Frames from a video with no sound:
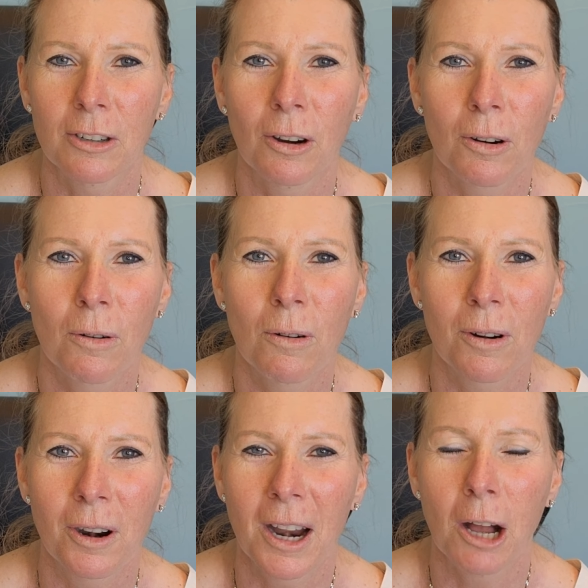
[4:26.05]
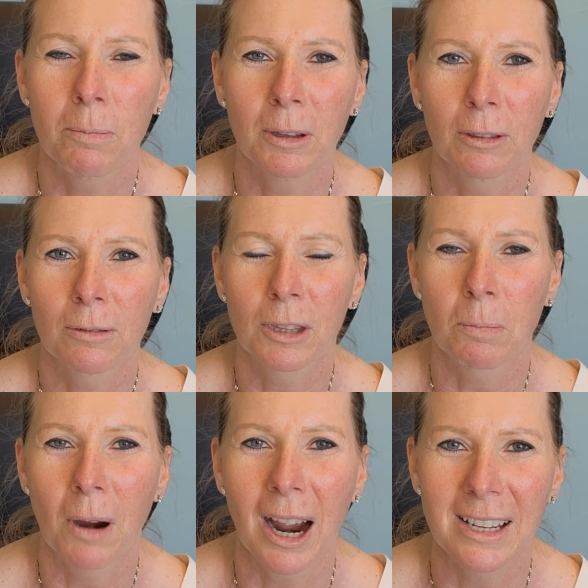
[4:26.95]
your corner help you through the
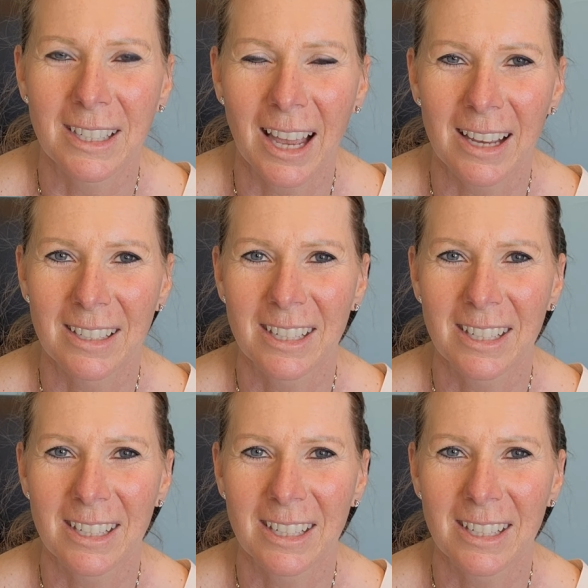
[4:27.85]
process,